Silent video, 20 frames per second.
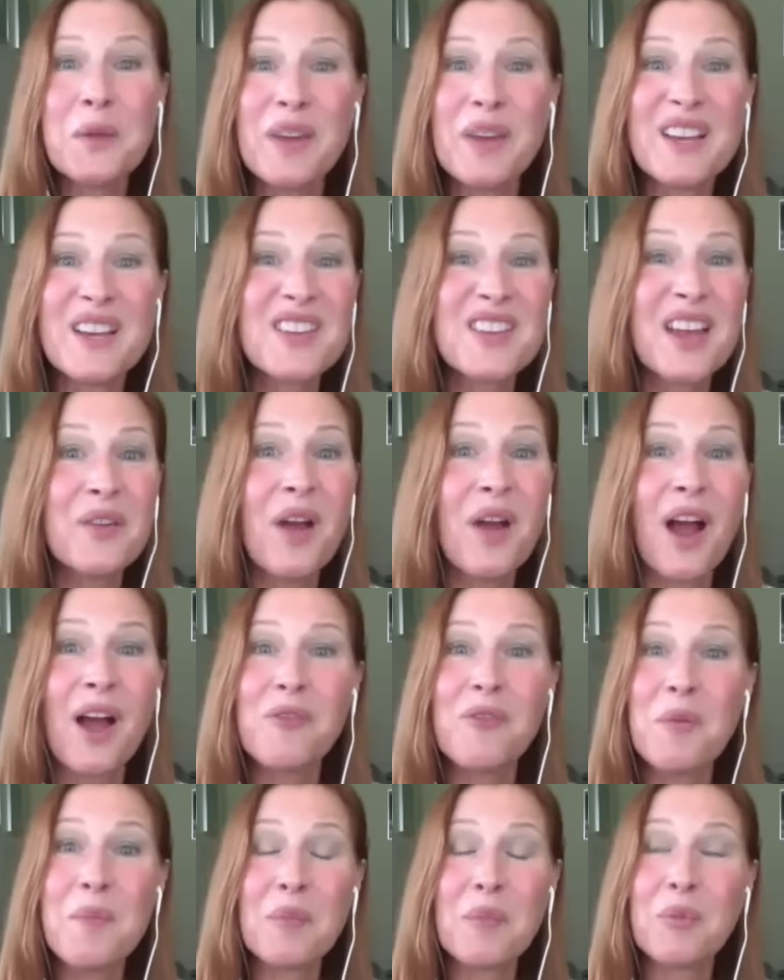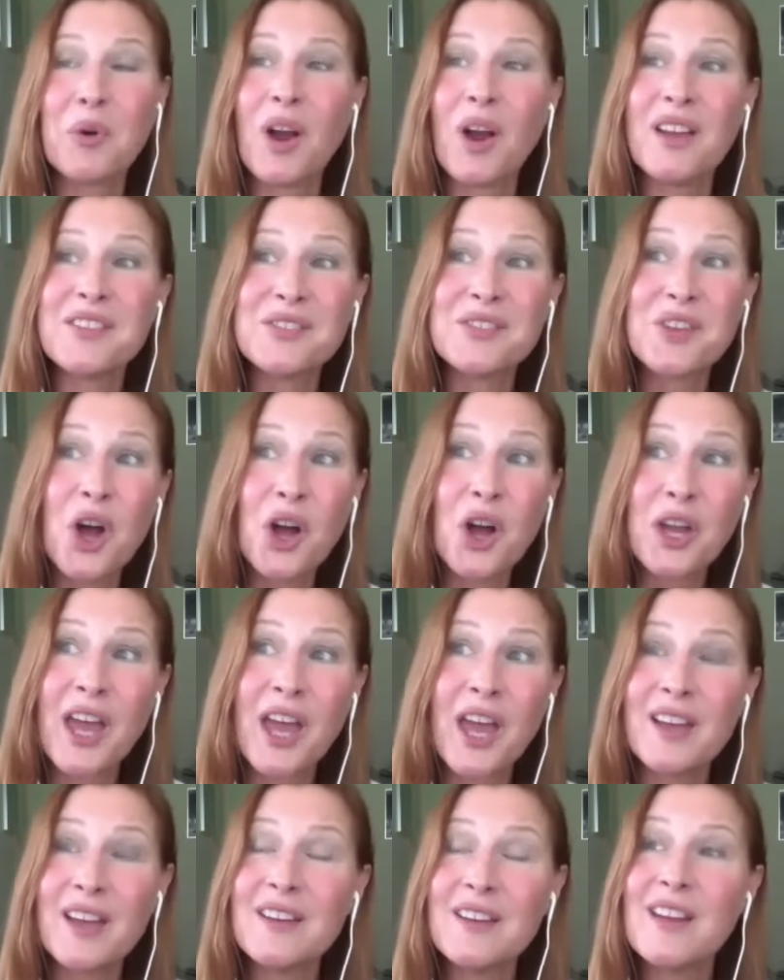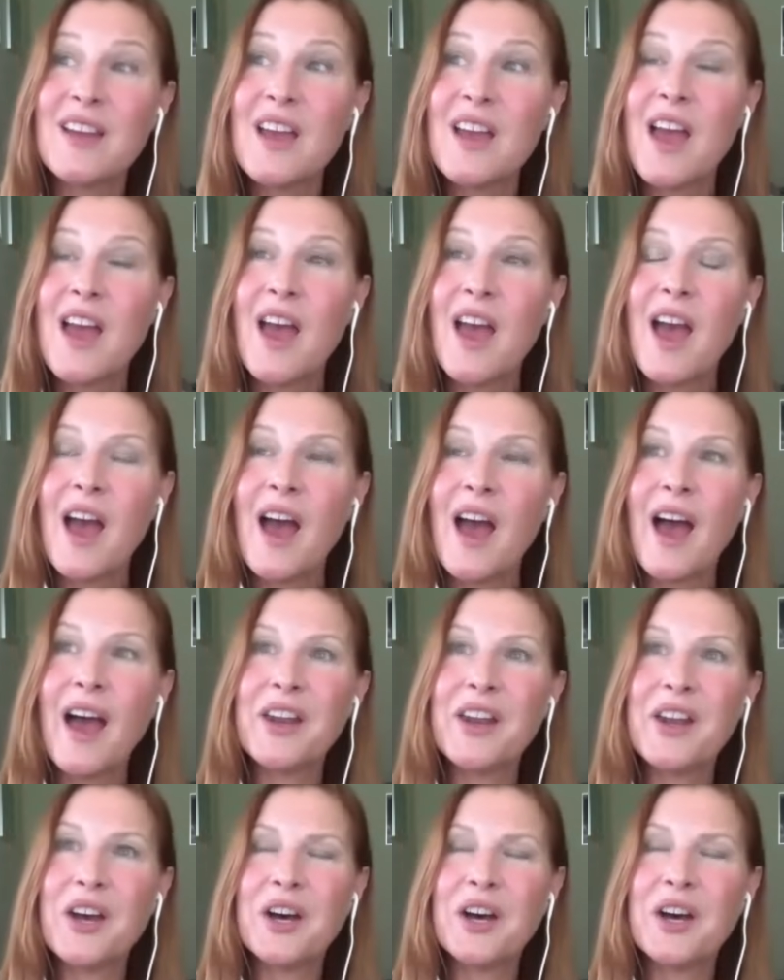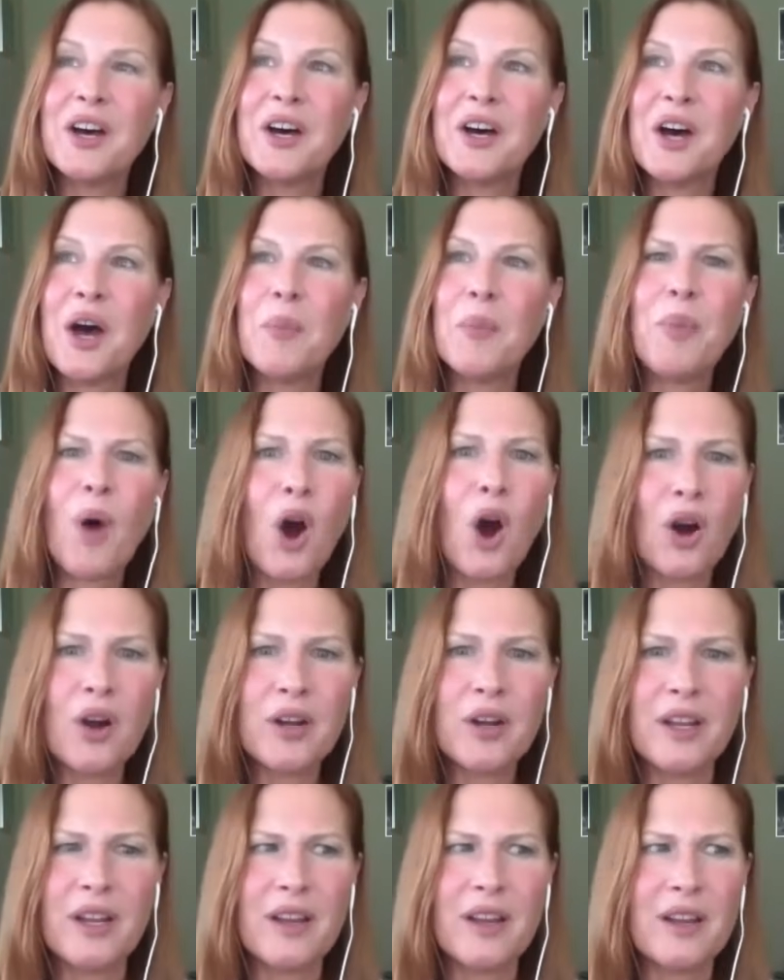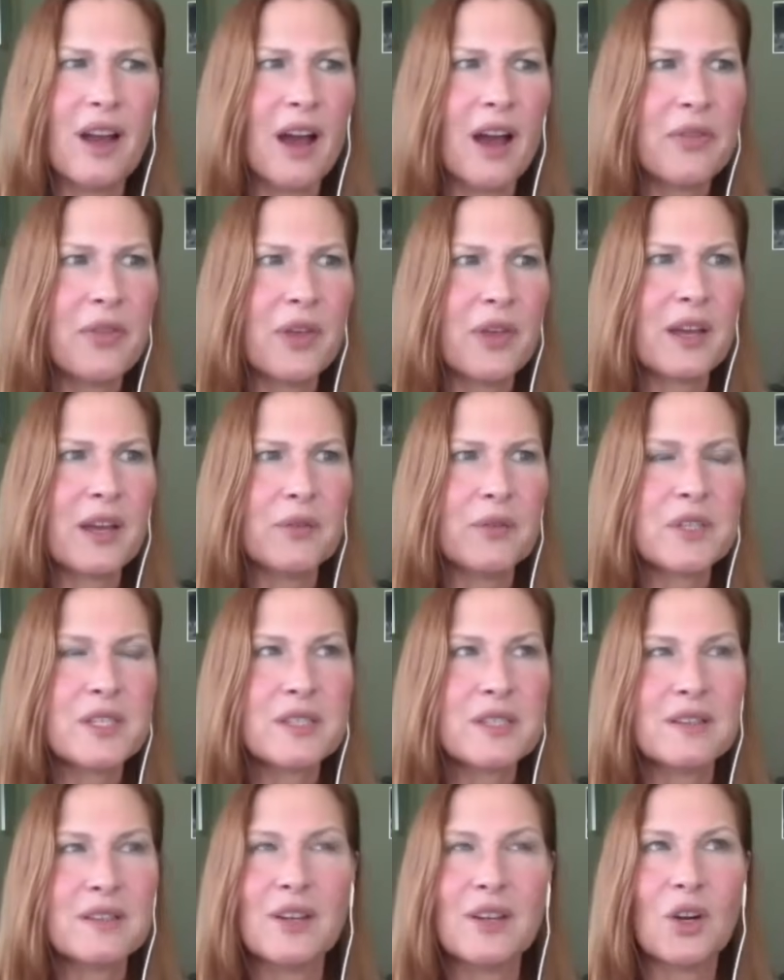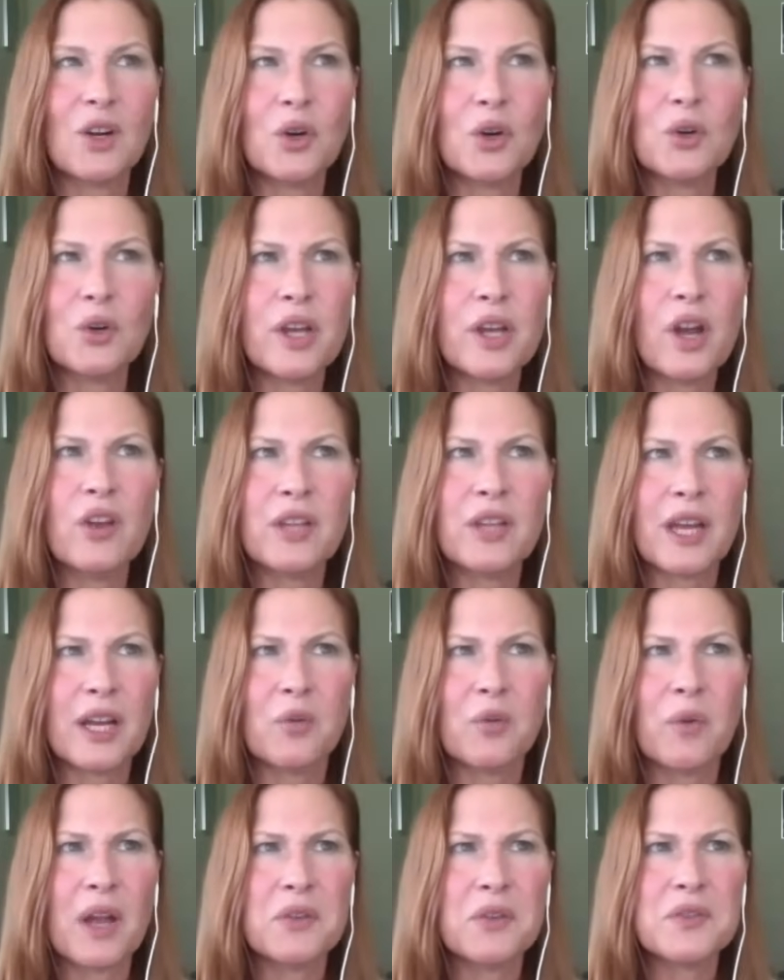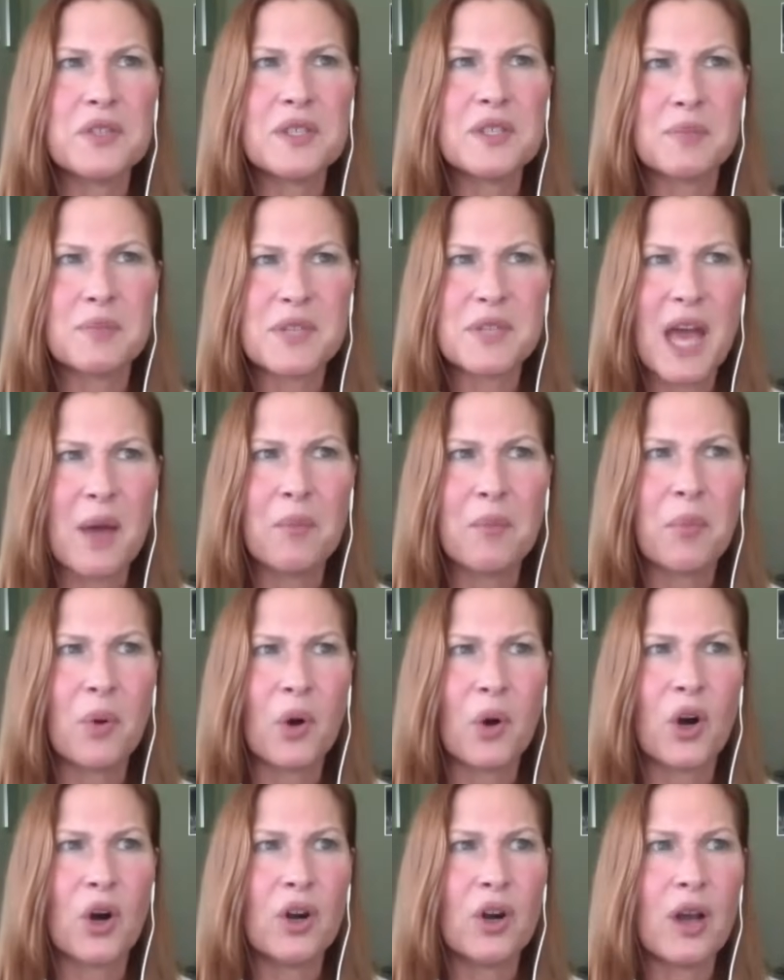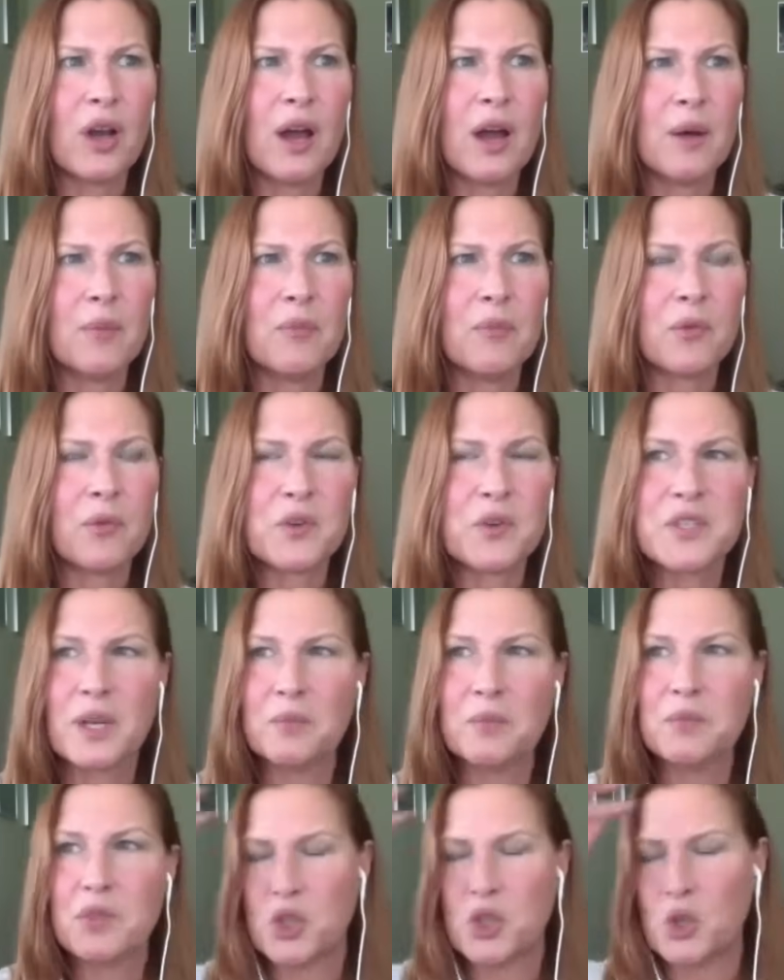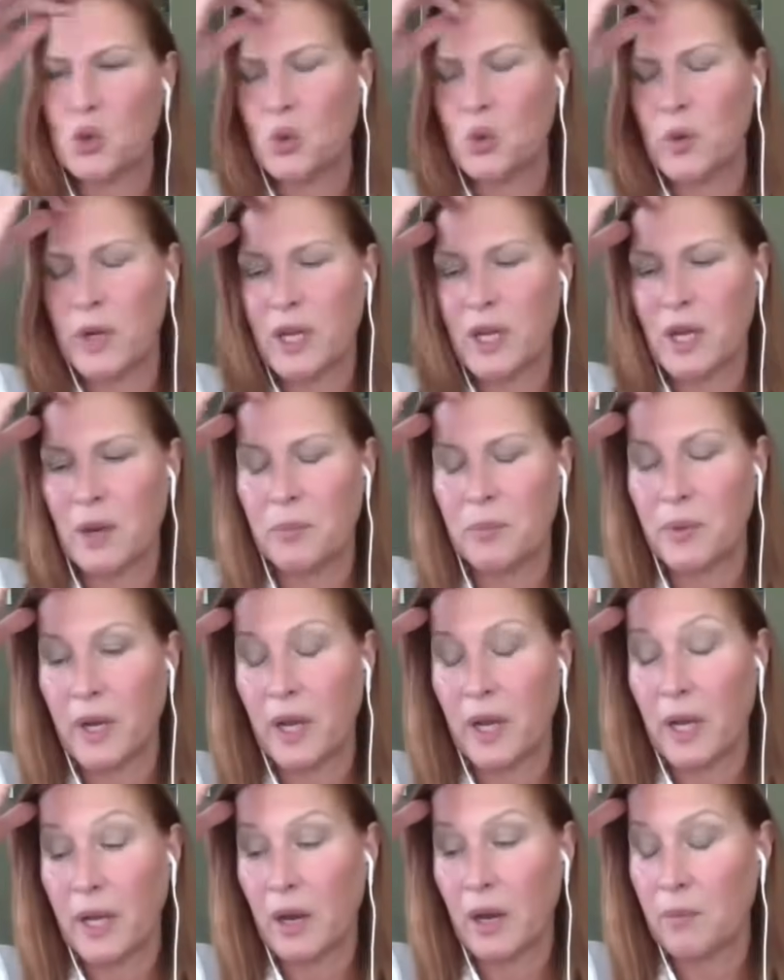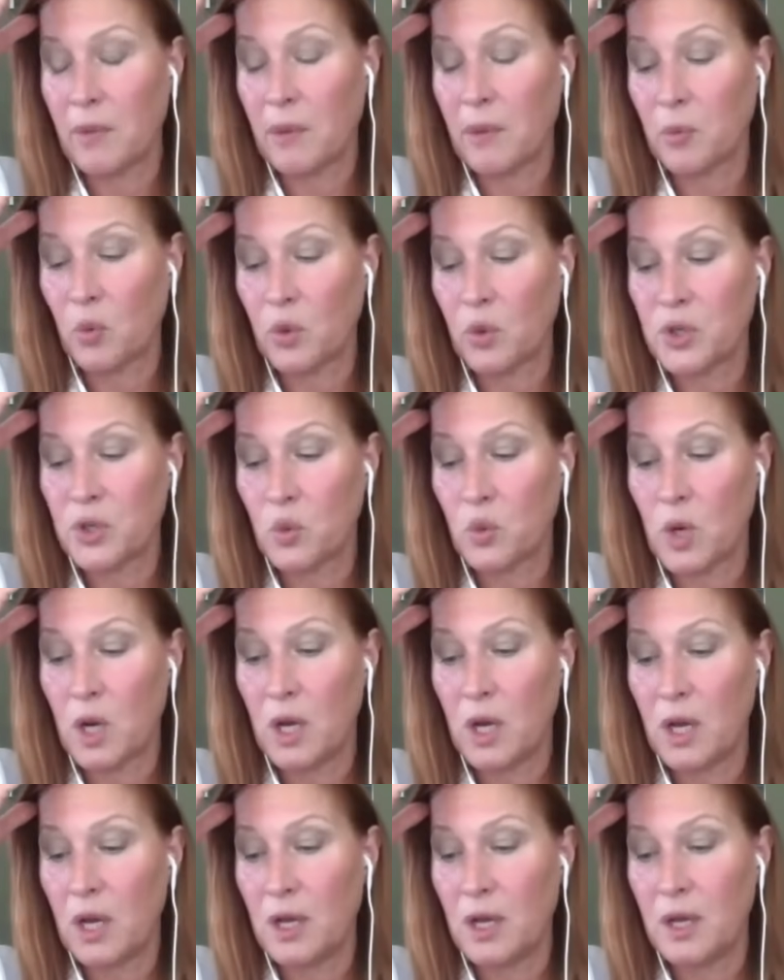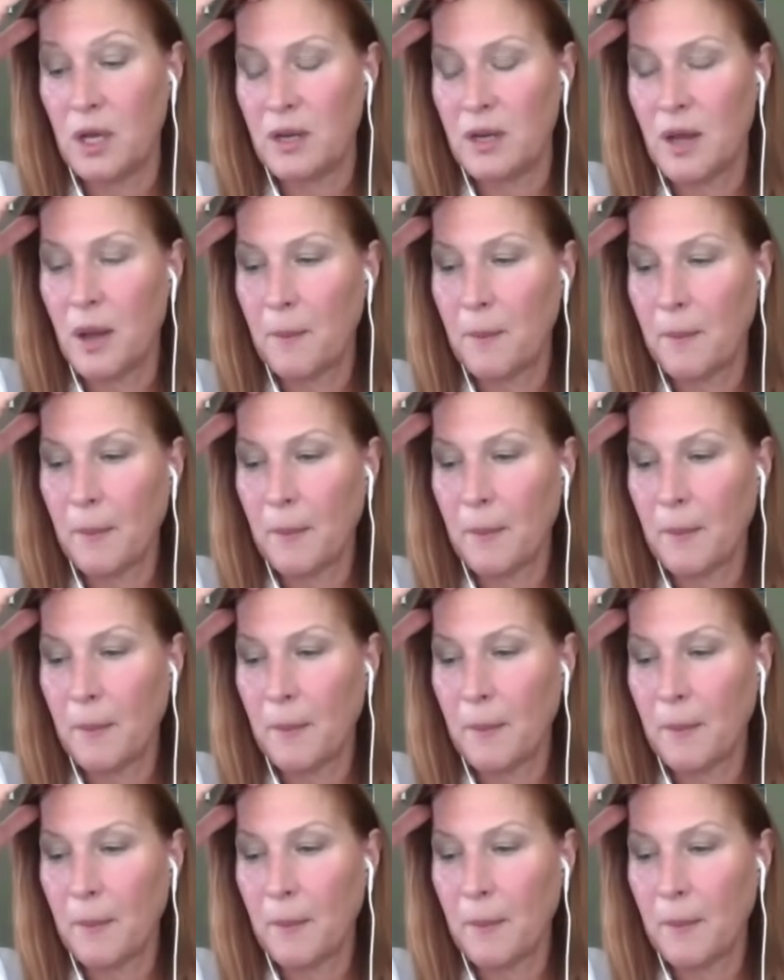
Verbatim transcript: because I I remember I saw Cate at a, a party. I think it was early on, like around September, um, for some jewelry company. I can't remember which one.